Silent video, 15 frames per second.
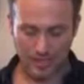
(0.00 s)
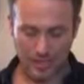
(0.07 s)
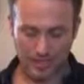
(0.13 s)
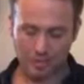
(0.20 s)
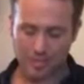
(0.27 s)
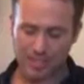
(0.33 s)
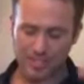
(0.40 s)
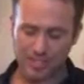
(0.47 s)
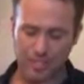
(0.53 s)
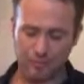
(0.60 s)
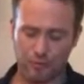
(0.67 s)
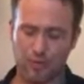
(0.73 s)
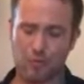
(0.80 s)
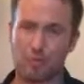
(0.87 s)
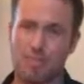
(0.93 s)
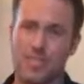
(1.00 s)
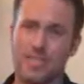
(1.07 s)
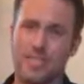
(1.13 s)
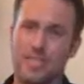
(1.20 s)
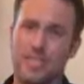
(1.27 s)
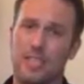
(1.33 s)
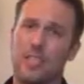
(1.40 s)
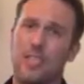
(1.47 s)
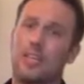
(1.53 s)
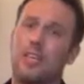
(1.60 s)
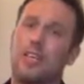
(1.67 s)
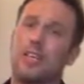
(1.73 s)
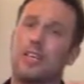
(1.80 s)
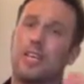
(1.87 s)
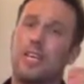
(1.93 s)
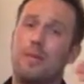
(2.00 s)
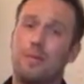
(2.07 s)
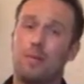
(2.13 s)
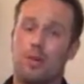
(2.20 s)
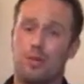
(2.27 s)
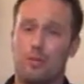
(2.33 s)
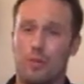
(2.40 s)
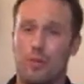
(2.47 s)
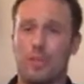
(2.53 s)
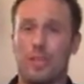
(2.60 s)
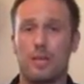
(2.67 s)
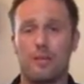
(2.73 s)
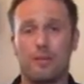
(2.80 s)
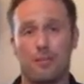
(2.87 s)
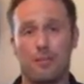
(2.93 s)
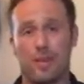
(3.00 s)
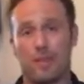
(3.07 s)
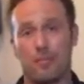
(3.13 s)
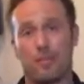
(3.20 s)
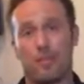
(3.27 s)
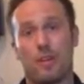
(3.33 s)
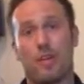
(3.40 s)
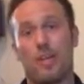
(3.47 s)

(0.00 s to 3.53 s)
And try not to get frustrated. Keep hopeful, keep the faith,